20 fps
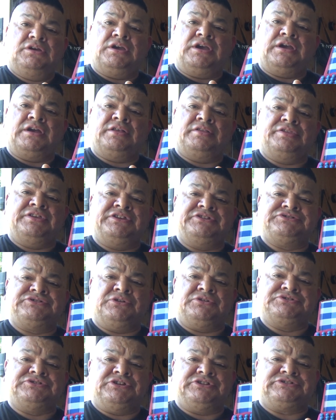and these
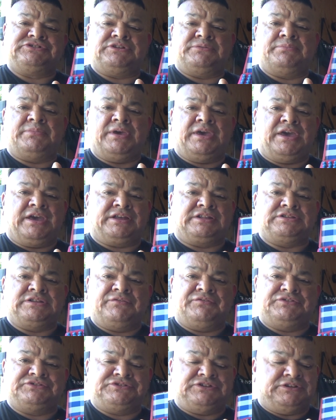are just
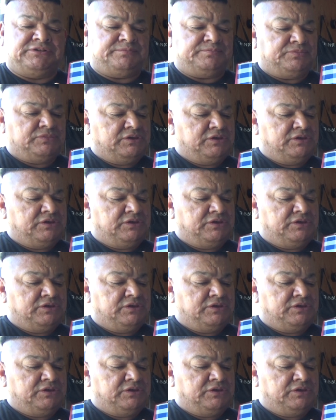magnificent.